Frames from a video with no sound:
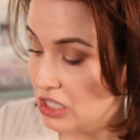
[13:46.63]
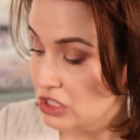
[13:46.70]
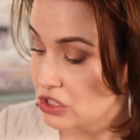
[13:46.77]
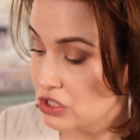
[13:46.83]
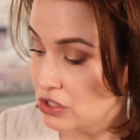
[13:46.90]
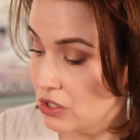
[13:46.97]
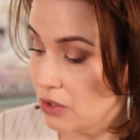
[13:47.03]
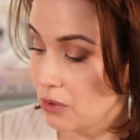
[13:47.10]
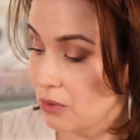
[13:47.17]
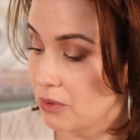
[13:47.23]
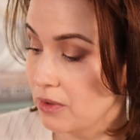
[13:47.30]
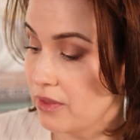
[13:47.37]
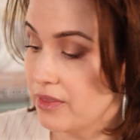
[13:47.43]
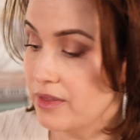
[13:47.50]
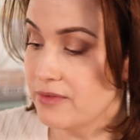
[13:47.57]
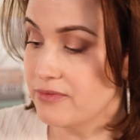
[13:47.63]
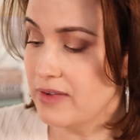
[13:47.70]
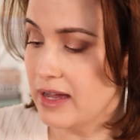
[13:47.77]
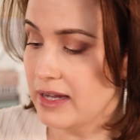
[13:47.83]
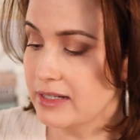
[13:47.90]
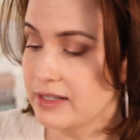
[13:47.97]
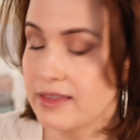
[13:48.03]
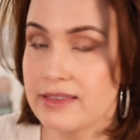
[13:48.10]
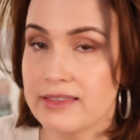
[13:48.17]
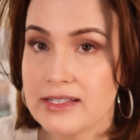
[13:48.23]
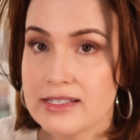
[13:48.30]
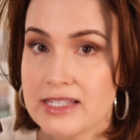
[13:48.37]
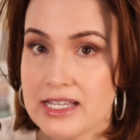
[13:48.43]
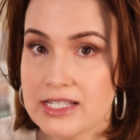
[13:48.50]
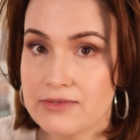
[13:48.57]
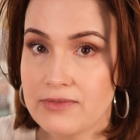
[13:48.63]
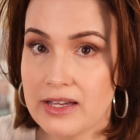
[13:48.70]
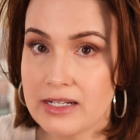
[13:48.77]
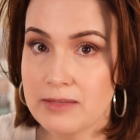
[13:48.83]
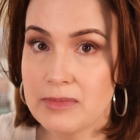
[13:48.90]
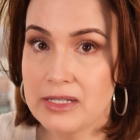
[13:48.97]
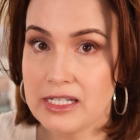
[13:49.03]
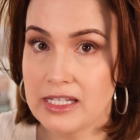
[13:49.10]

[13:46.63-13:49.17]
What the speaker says: So the fact that this has vitamin